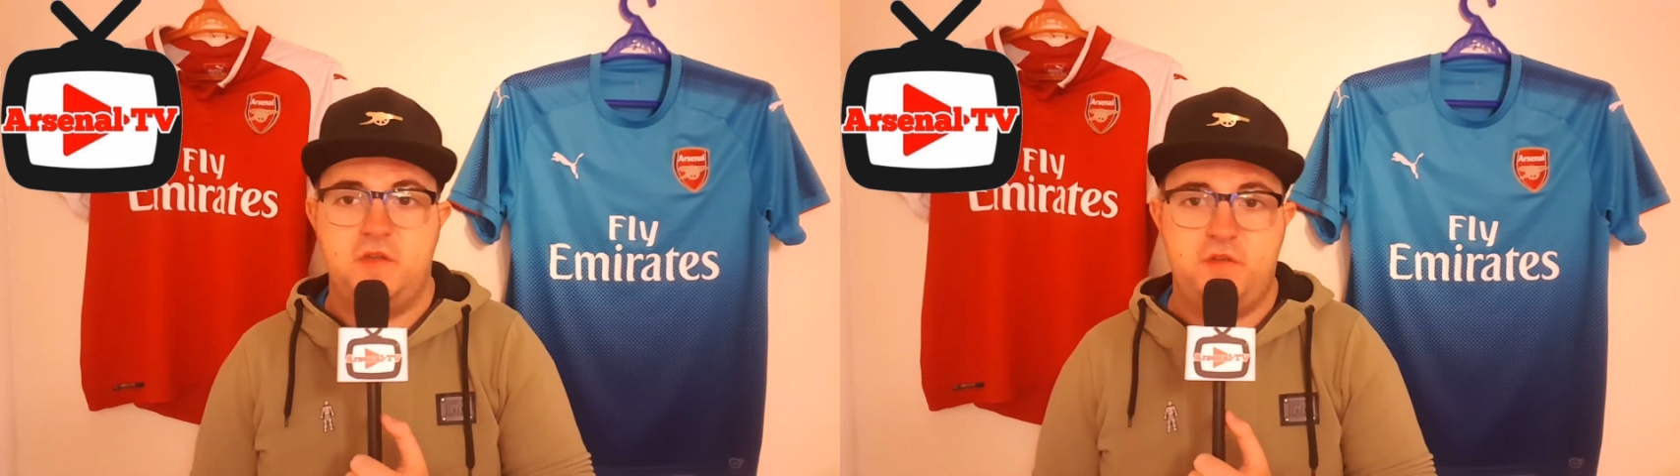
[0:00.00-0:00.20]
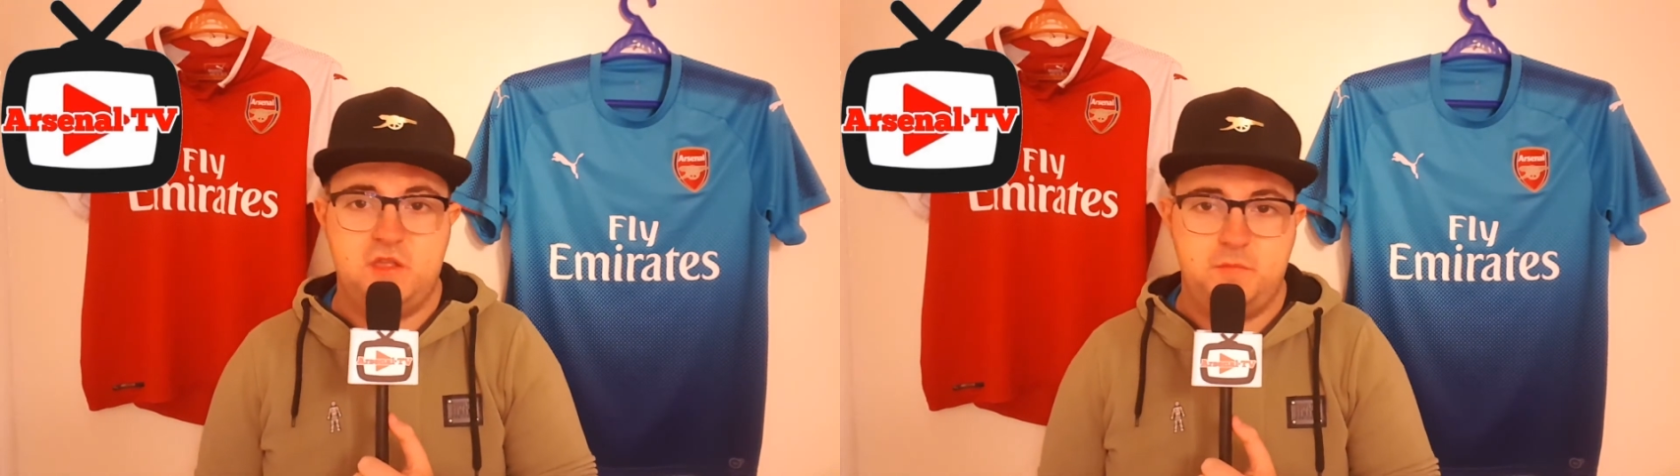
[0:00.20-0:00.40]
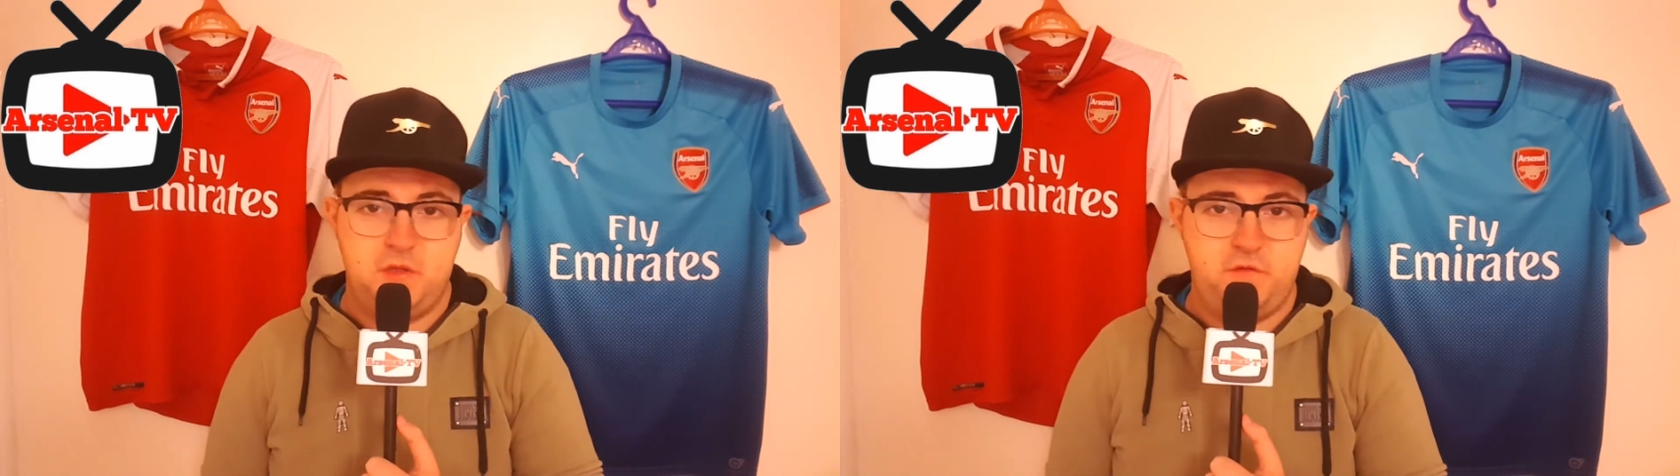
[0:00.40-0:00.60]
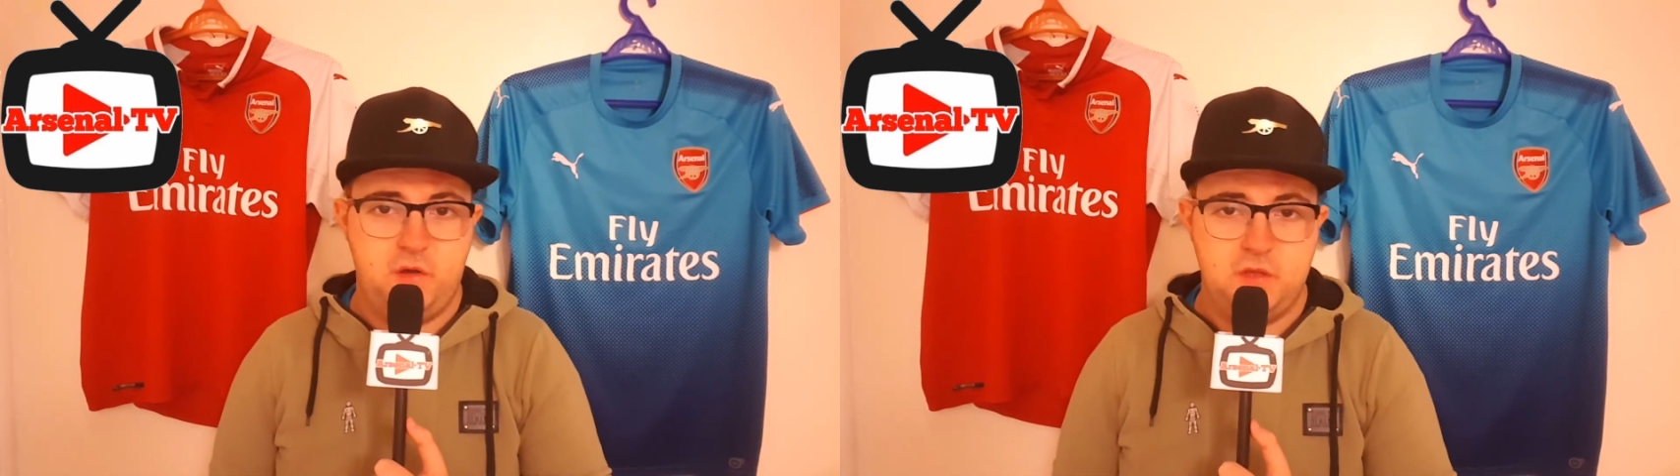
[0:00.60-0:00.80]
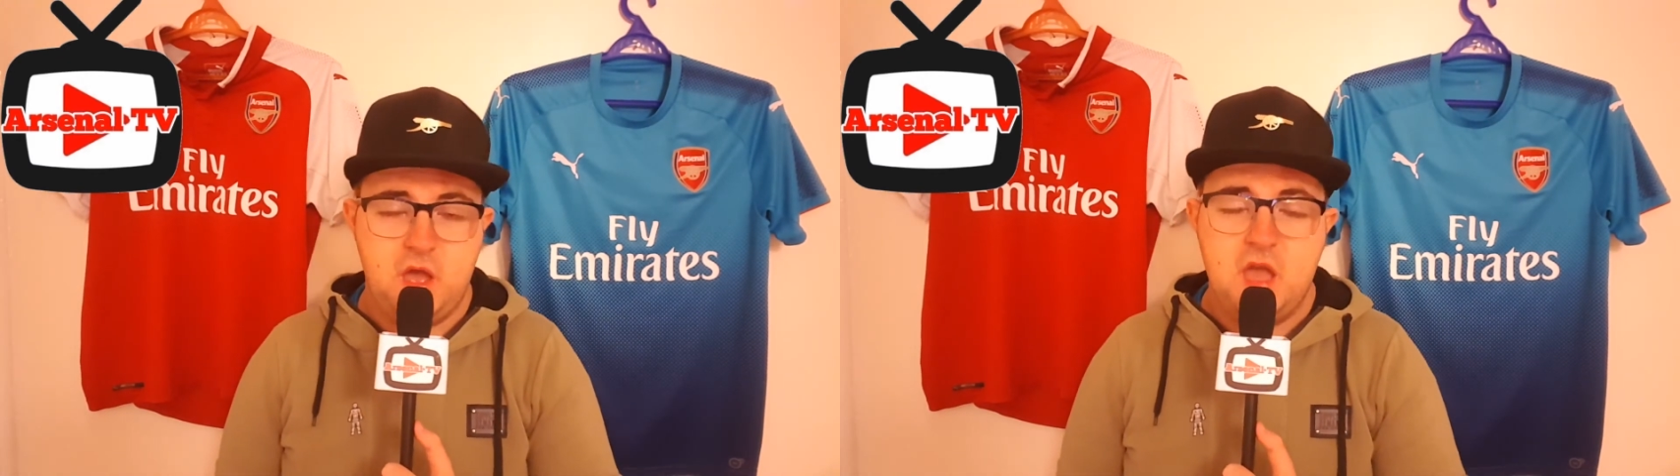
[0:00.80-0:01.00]
defensive
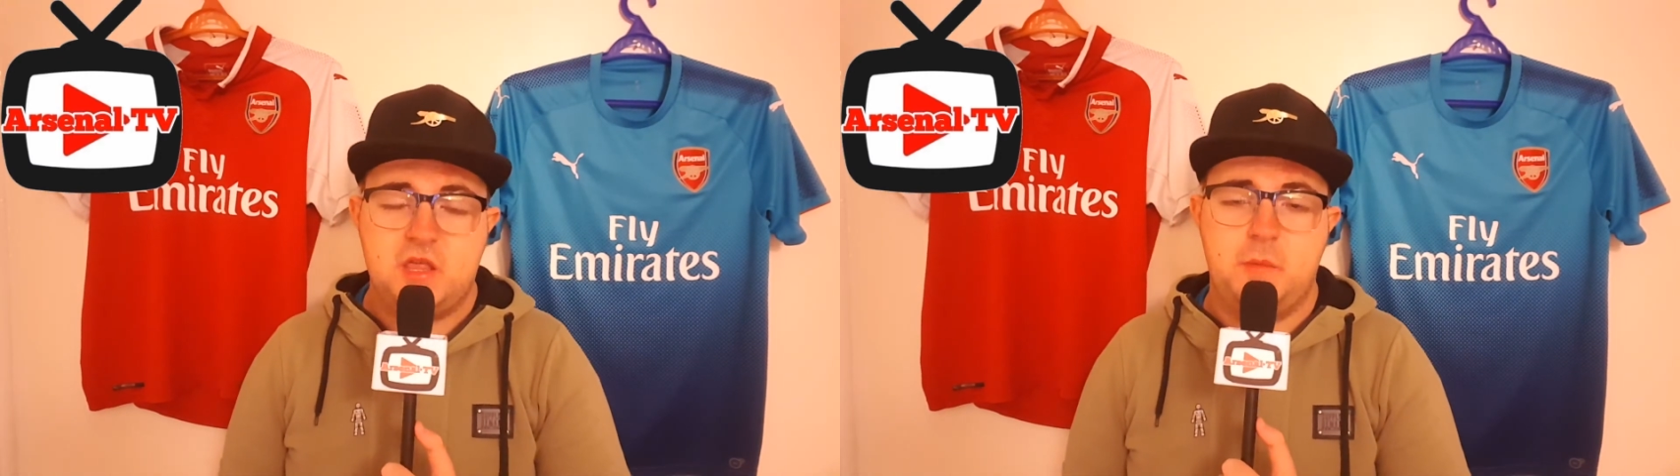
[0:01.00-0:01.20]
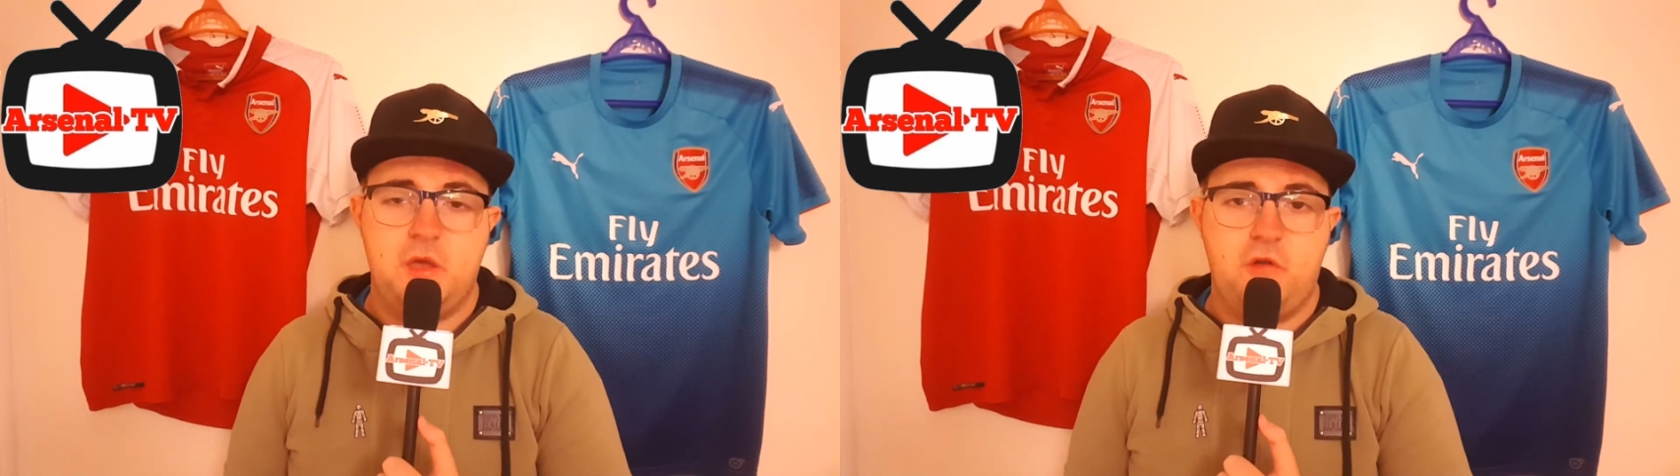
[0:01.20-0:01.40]
midfield is going to be